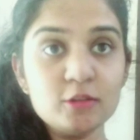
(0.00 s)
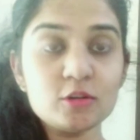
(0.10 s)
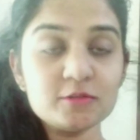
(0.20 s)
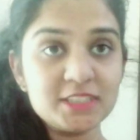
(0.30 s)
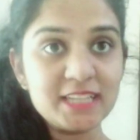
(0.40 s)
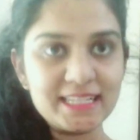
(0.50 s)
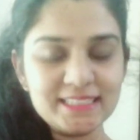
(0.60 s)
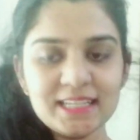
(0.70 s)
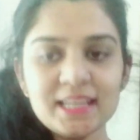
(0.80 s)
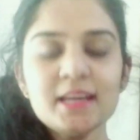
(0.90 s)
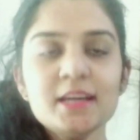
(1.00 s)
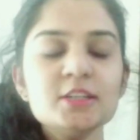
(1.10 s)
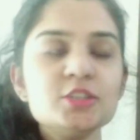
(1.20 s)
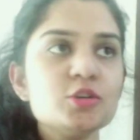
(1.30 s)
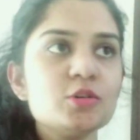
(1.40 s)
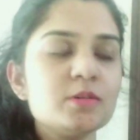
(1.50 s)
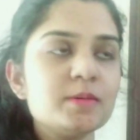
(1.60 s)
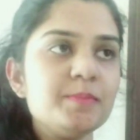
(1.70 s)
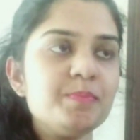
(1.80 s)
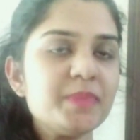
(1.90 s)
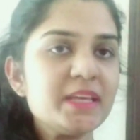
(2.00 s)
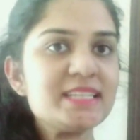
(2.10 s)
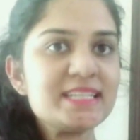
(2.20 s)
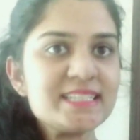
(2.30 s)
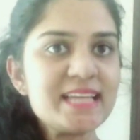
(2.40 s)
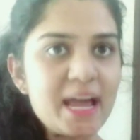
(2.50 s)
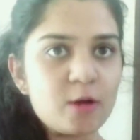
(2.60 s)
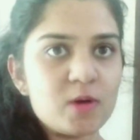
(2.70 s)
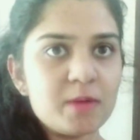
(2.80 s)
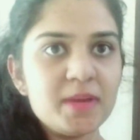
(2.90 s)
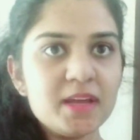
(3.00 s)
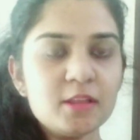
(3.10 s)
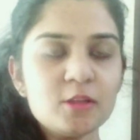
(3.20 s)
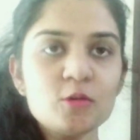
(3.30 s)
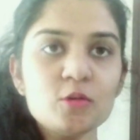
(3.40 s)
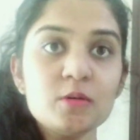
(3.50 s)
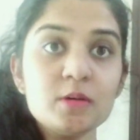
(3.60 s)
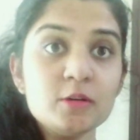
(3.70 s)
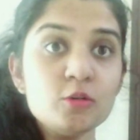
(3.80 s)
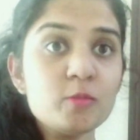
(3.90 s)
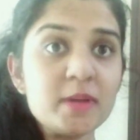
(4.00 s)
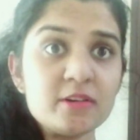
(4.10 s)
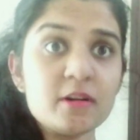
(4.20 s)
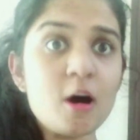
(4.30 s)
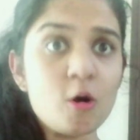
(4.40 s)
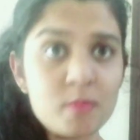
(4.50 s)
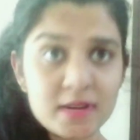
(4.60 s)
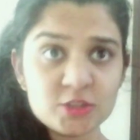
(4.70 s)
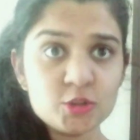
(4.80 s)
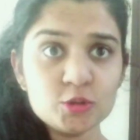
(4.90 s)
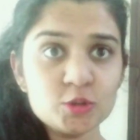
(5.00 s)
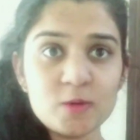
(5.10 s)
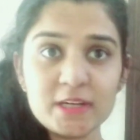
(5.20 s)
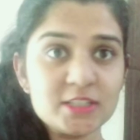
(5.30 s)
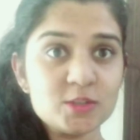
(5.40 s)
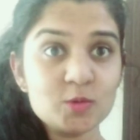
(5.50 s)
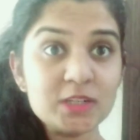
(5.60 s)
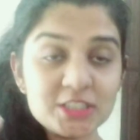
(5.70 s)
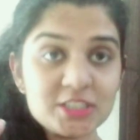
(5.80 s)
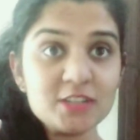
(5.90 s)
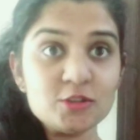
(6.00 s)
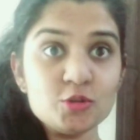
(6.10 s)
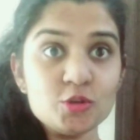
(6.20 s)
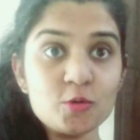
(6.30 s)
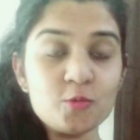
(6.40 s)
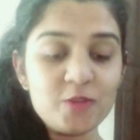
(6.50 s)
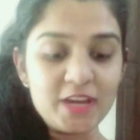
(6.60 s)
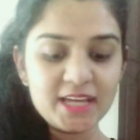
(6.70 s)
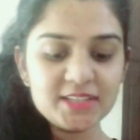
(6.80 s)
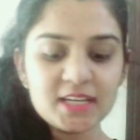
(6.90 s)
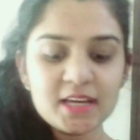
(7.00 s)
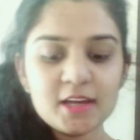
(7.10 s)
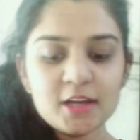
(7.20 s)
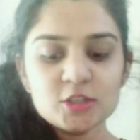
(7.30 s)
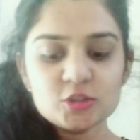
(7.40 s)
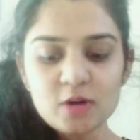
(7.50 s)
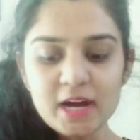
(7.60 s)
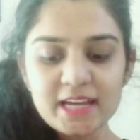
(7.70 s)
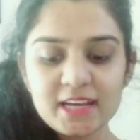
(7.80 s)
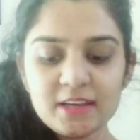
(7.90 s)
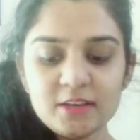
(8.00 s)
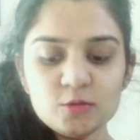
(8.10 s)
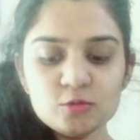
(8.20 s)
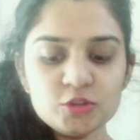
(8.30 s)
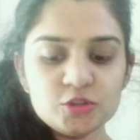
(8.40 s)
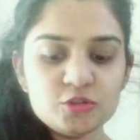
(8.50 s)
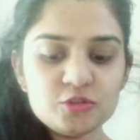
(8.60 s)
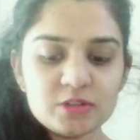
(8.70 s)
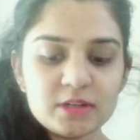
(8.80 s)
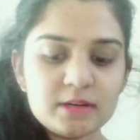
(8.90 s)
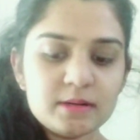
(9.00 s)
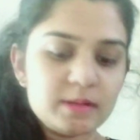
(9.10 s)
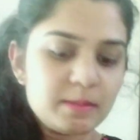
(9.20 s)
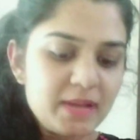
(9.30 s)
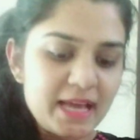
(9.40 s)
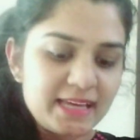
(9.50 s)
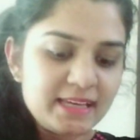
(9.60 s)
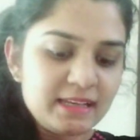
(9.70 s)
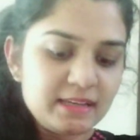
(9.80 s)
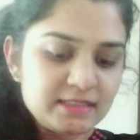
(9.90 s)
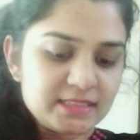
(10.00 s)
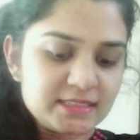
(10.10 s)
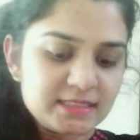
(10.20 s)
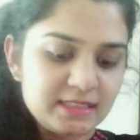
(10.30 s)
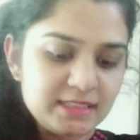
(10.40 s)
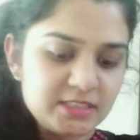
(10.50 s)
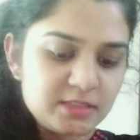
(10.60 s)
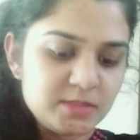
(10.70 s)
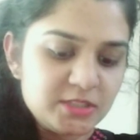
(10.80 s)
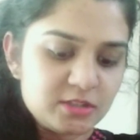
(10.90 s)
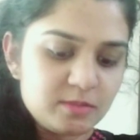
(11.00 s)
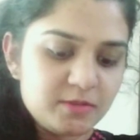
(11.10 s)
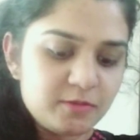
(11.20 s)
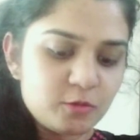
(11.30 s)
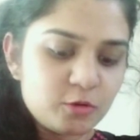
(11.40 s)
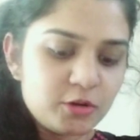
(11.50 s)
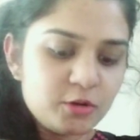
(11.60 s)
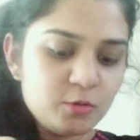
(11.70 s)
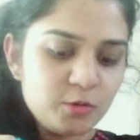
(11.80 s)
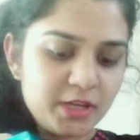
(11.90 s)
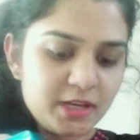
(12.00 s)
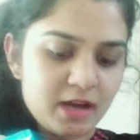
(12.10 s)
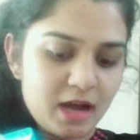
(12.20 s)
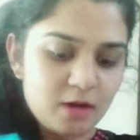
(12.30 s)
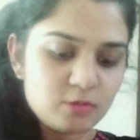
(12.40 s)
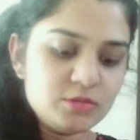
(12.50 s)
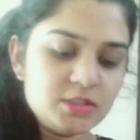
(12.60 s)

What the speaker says: sun. So it has an aqua base, so no matter how much you sweat, it will stick to your face. So I used to apply this a little bit before going out,